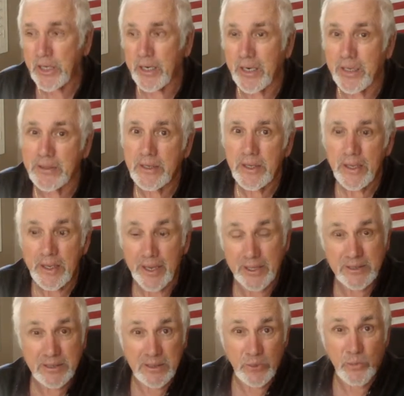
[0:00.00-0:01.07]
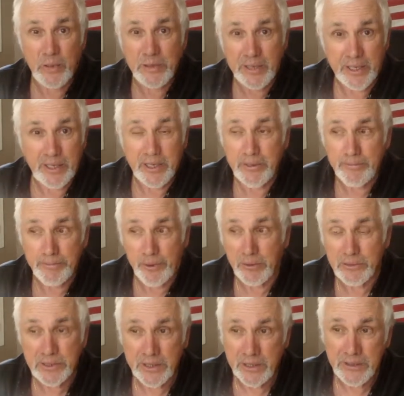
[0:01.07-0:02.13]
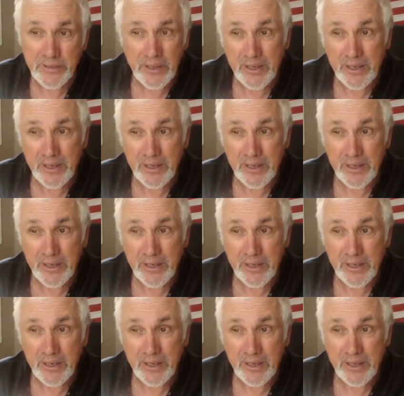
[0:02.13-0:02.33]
on it as the one that he posted.